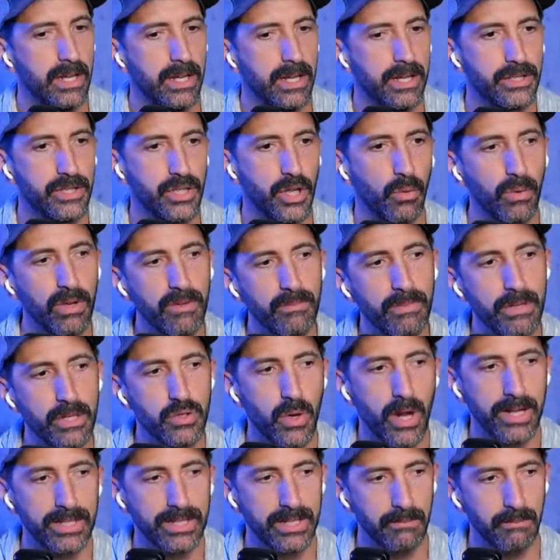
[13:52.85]
And so we've been
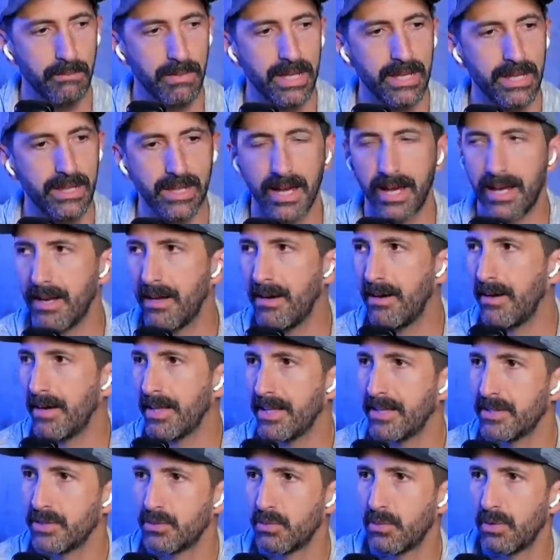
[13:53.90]
trying to meet that
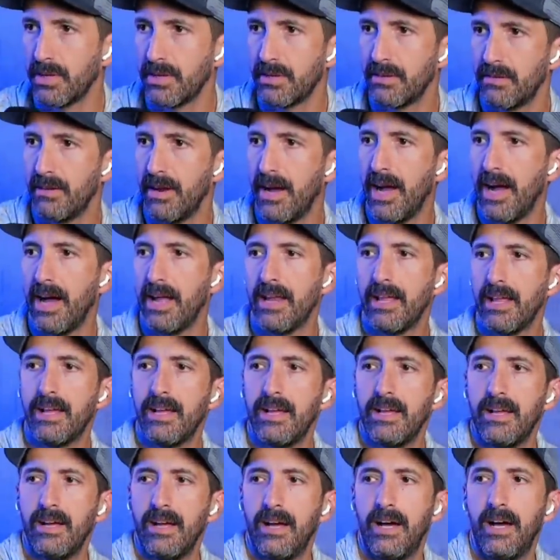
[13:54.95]
audience where they're at.
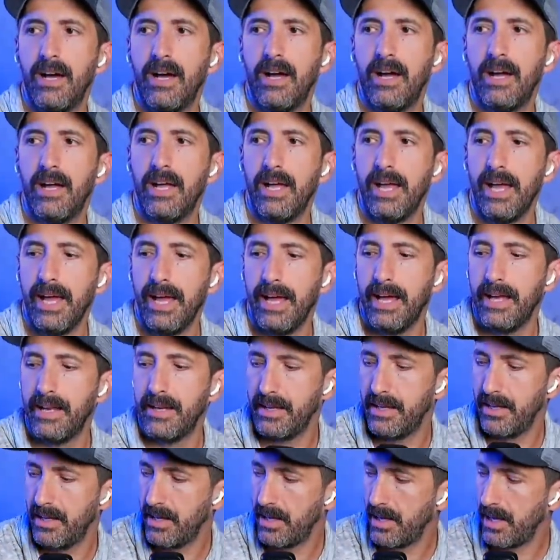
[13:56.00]
Uh,
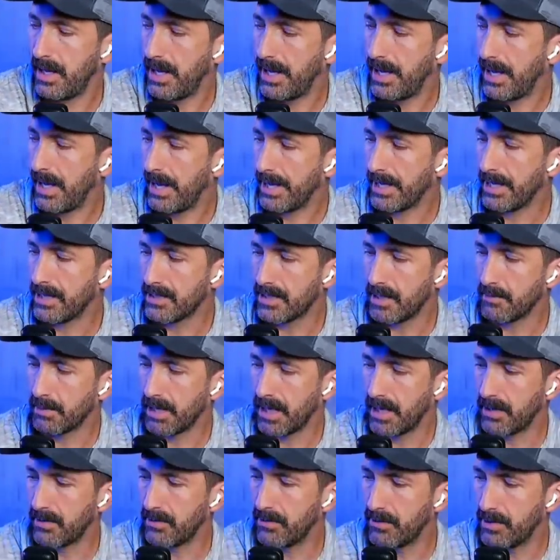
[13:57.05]
and I, I, guess I'm
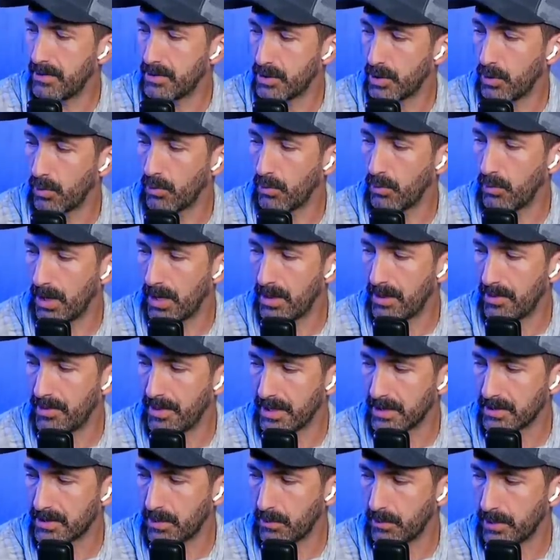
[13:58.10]
kind of so one of the
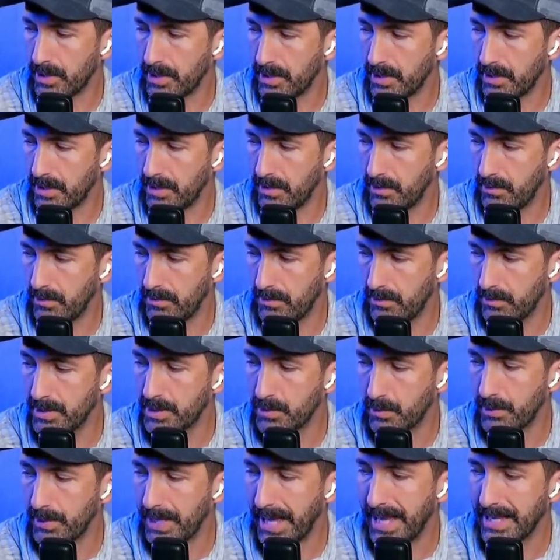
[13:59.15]
things that we
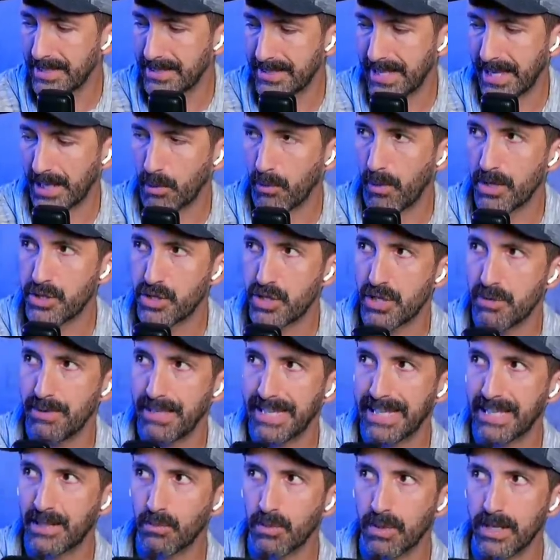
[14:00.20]
reason we asked that question to
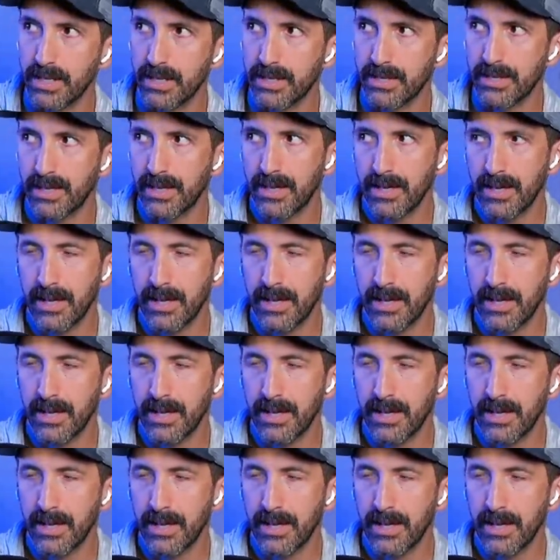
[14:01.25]
begin with